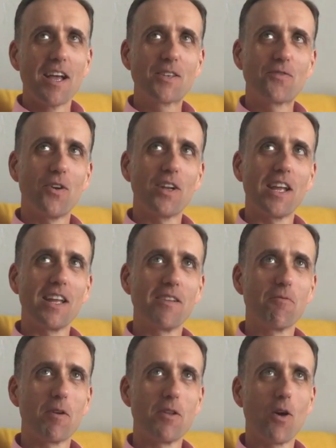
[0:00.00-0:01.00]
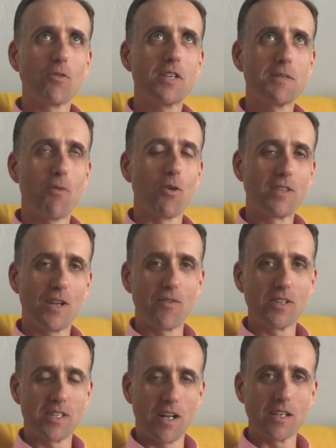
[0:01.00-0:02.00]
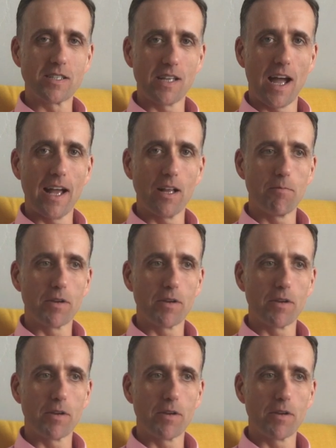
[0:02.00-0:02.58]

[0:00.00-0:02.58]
it's funny, we noticed both difference in our style,